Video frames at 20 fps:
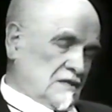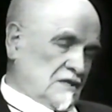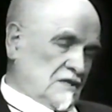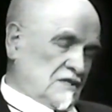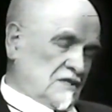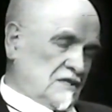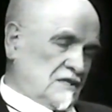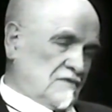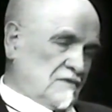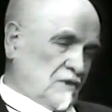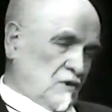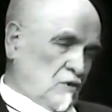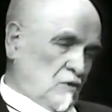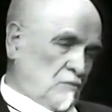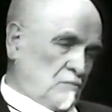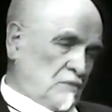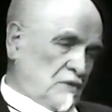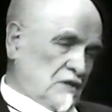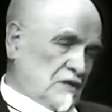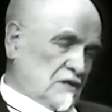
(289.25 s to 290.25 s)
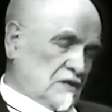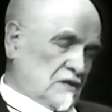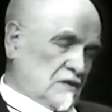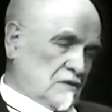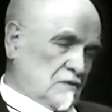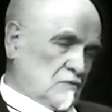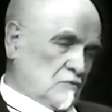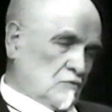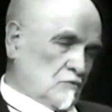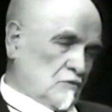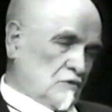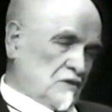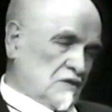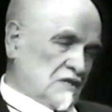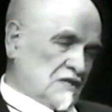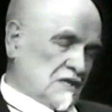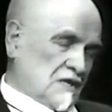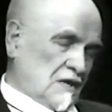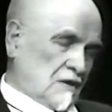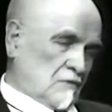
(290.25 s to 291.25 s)
is developing
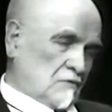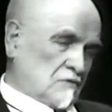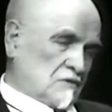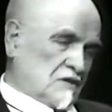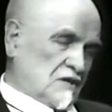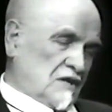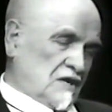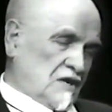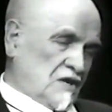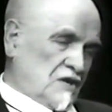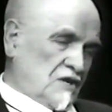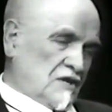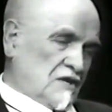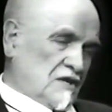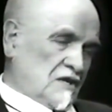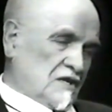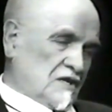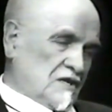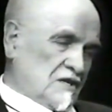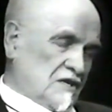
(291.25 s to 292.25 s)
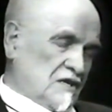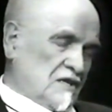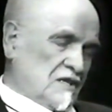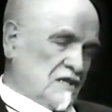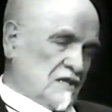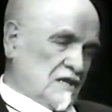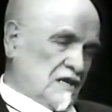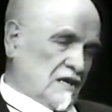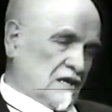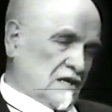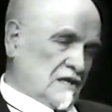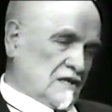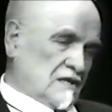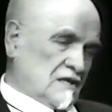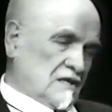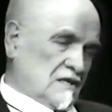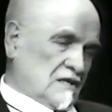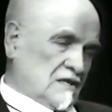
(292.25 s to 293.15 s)
without clear inner